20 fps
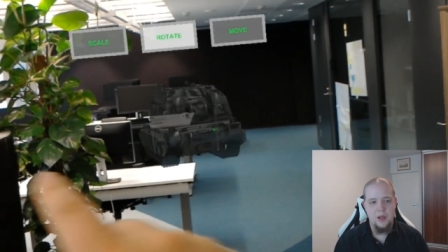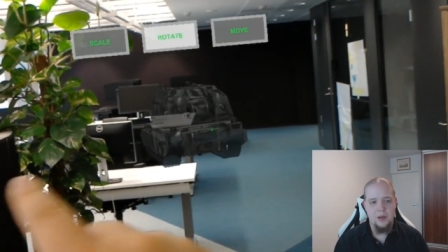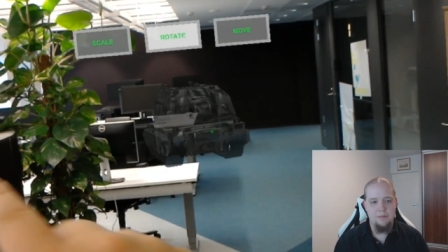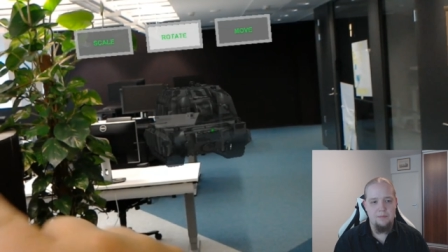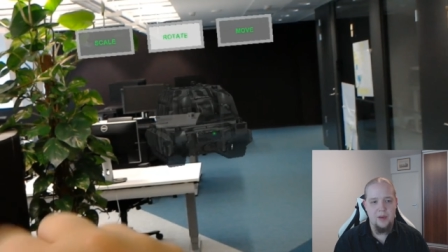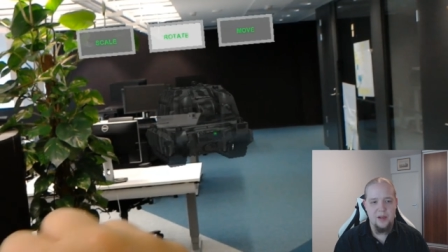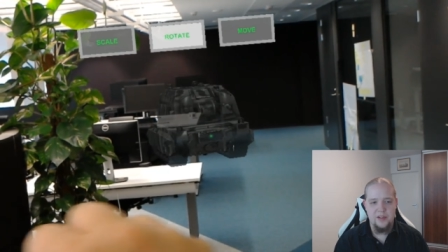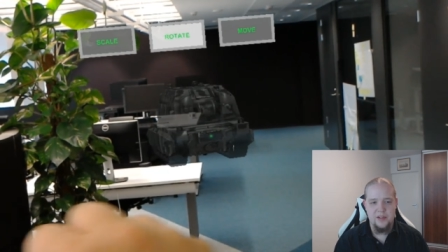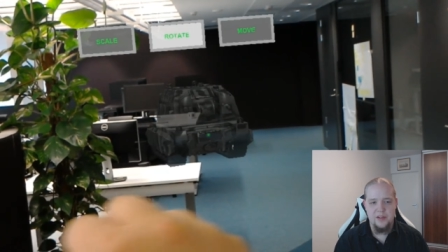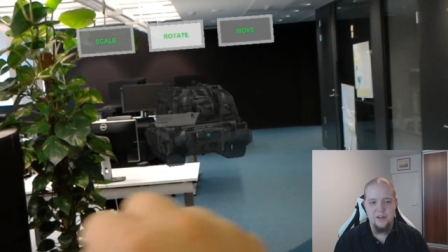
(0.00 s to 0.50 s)

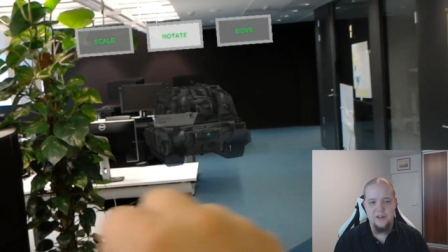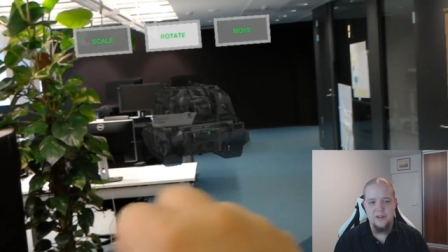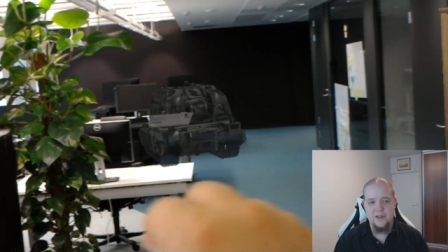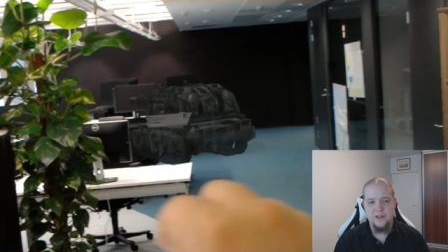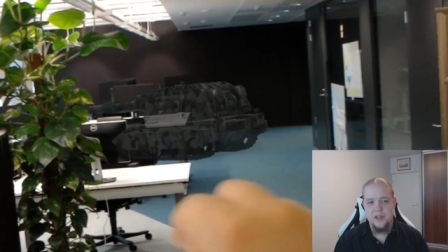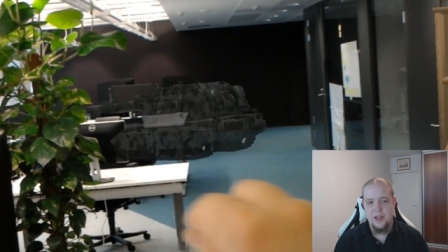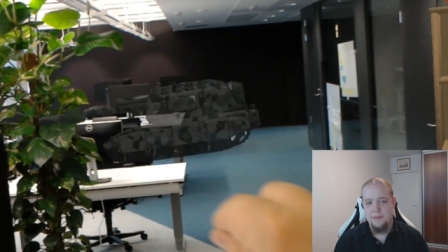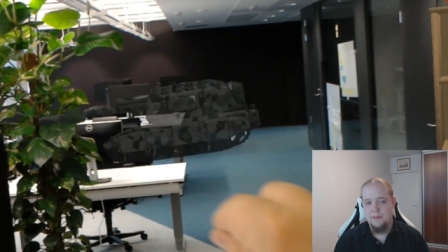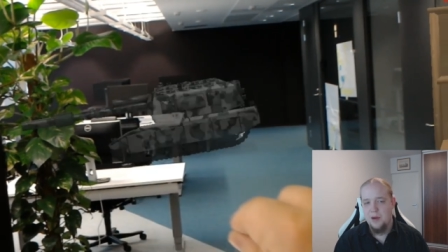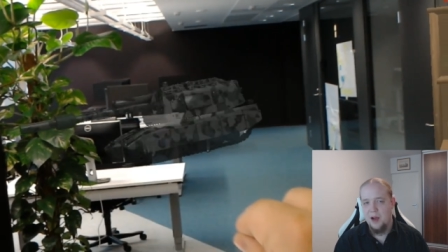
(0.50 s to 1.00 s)

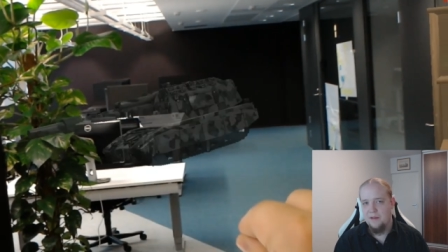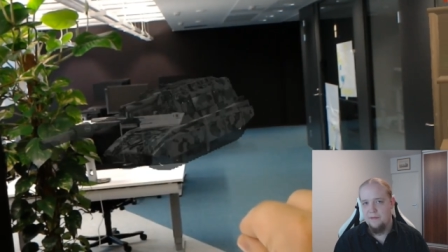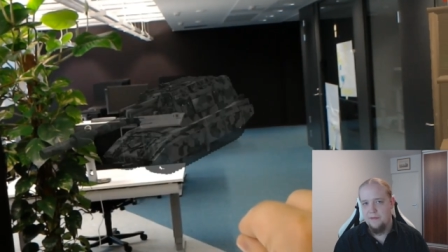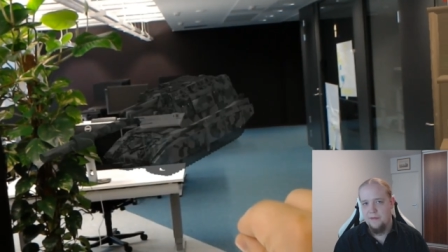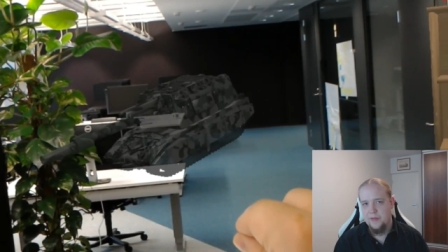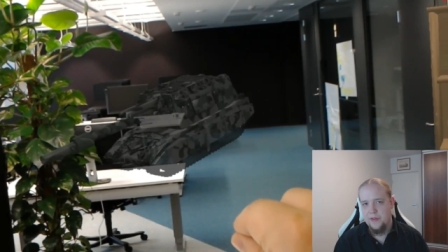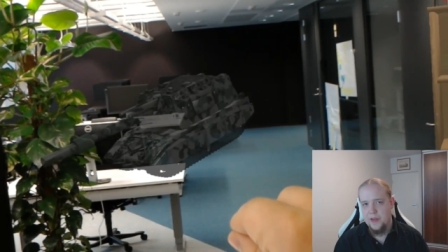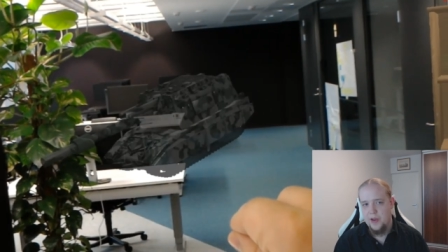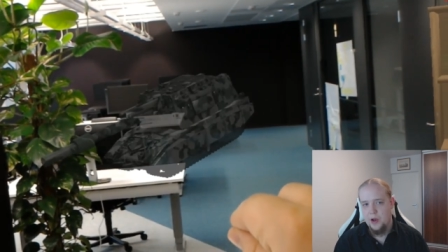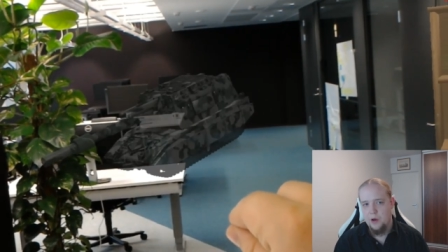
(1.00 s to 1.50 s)
buttons
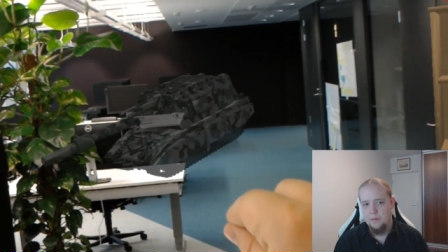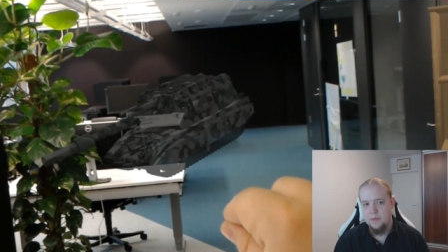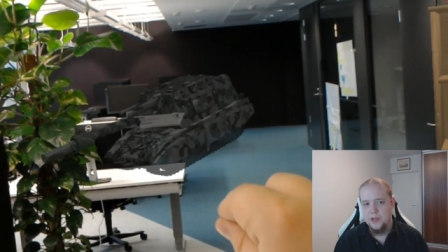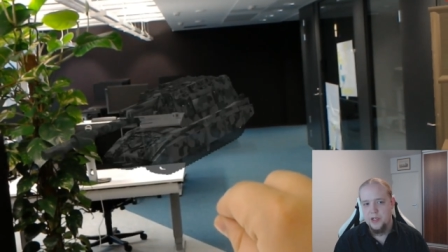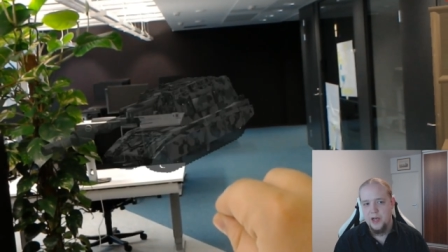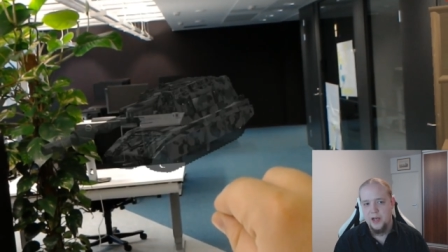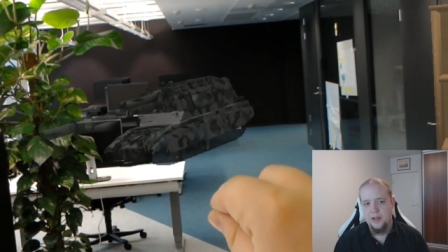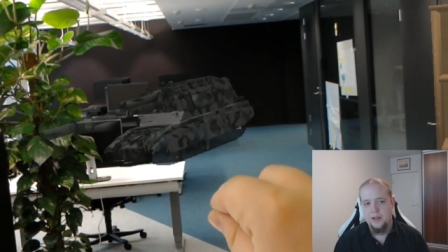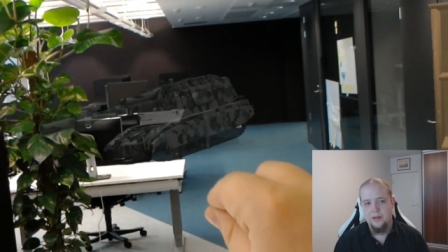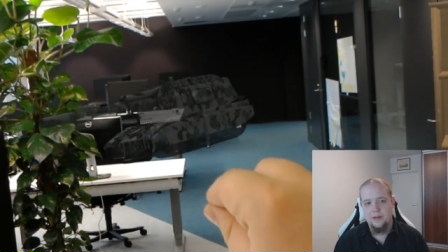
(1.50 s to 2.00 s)
above the
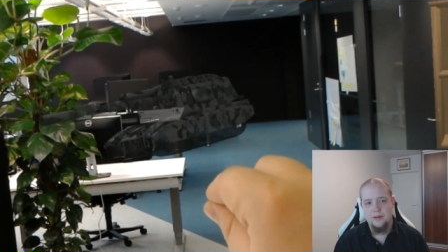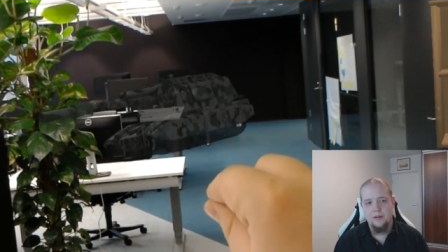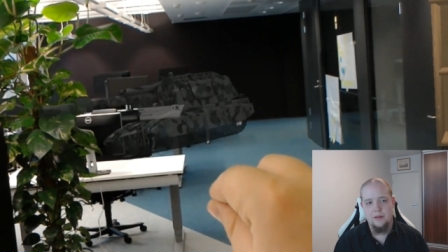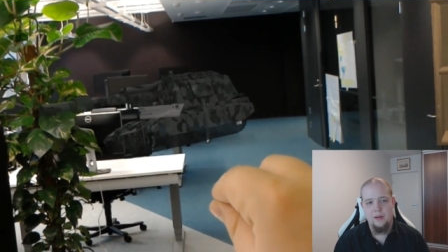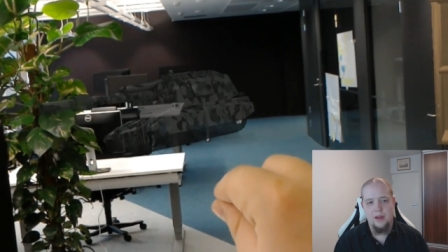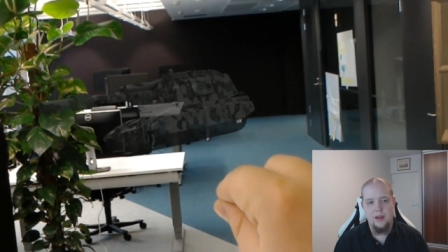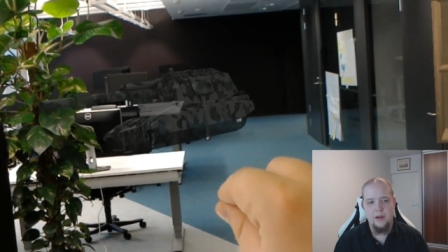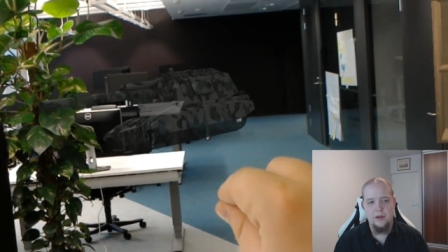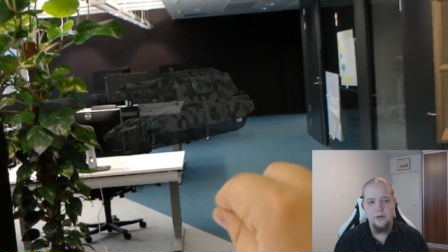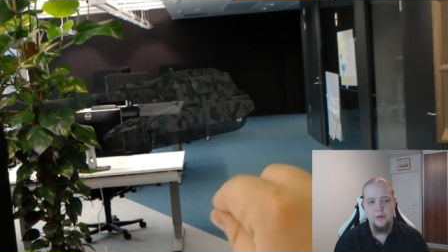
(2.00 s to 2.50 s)
object
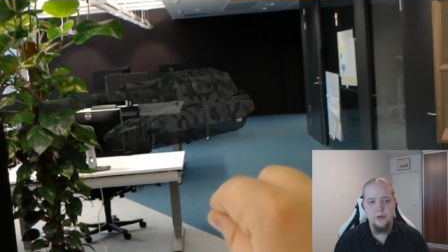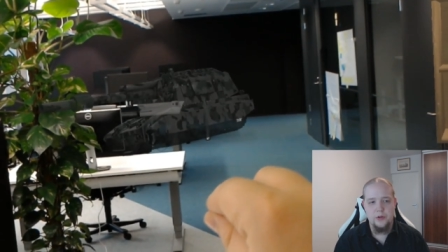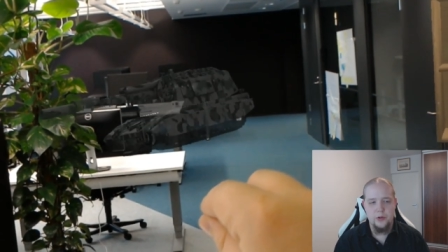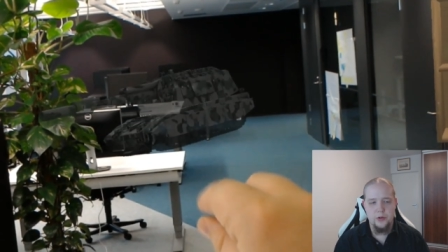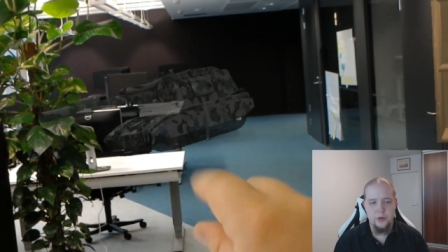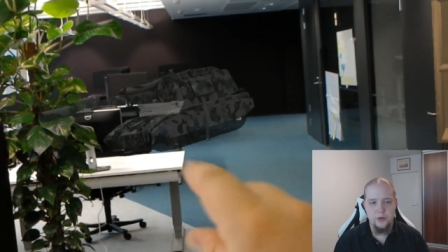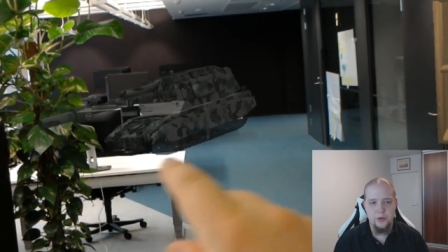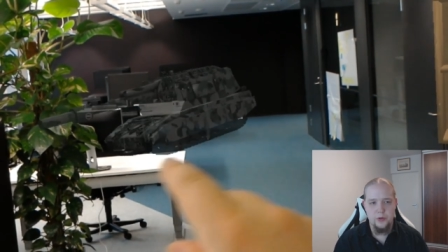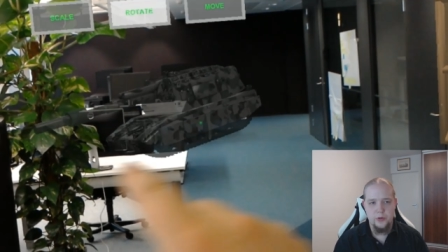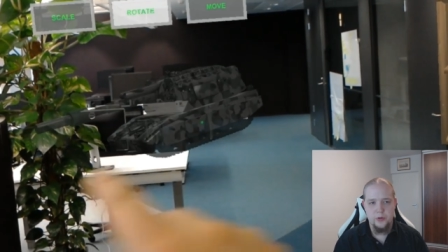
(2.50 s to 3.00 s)
and you
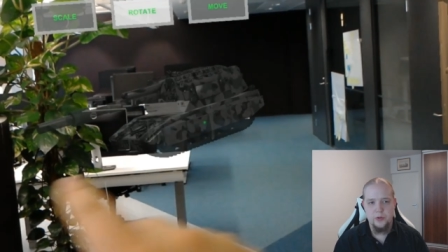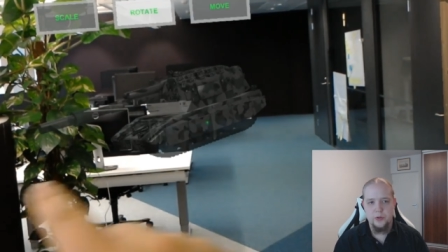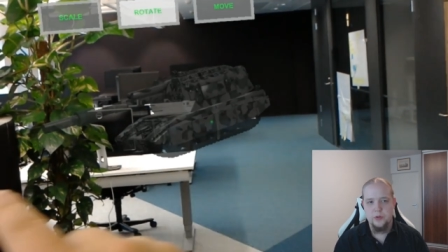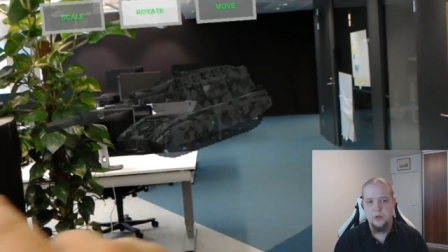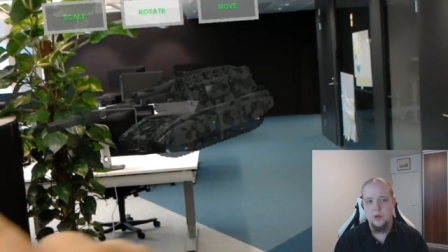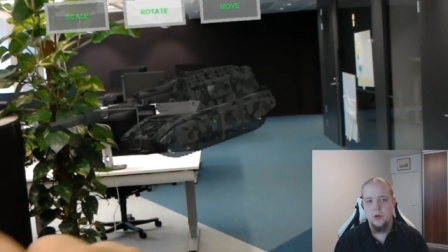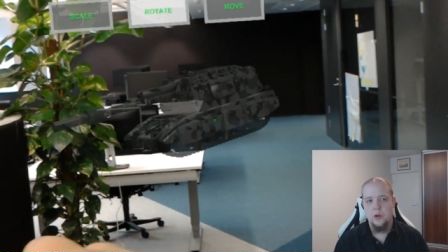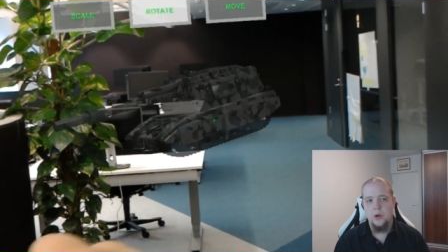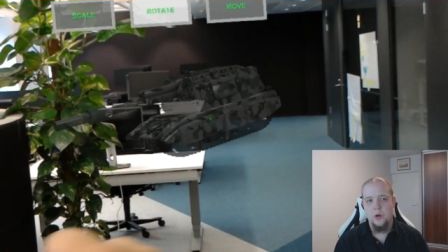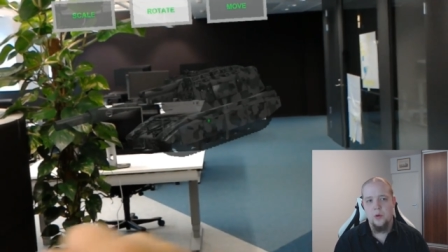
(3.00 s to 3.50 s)
choose